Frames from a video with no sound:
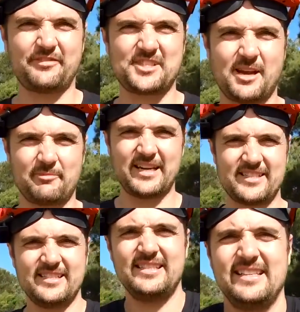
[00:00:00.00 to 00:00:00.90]
for some
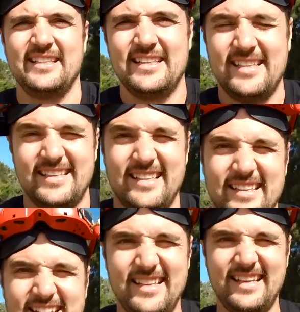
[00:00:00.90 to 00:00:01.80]
reason.
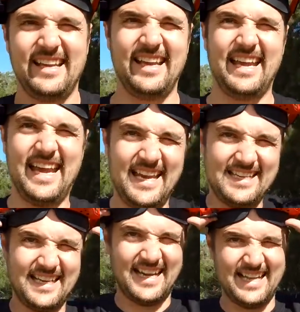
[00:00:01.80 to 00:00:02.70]
And
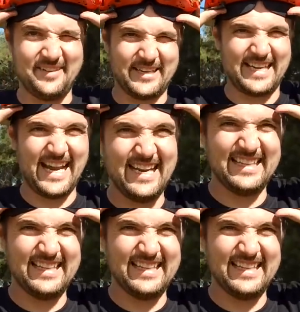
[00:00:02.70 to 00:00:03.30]
there we go.